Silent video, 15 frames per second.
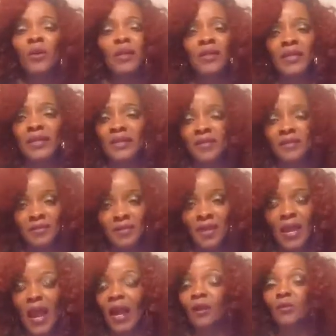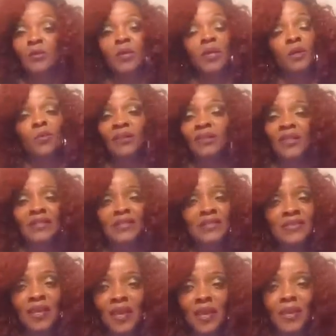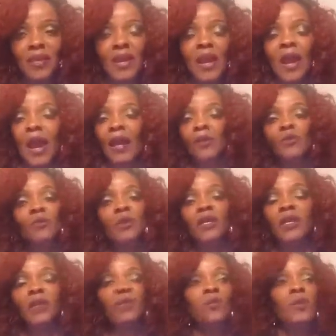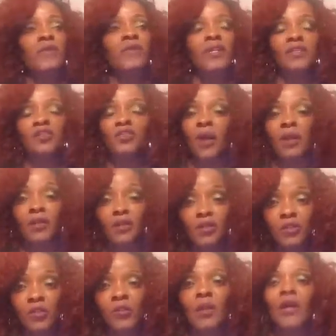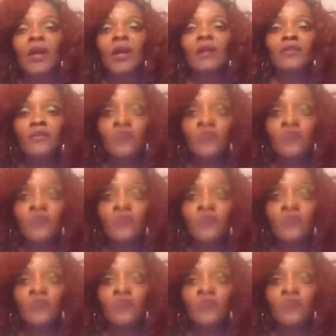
it is. I don't care what they say. I don't care what they try to do. Of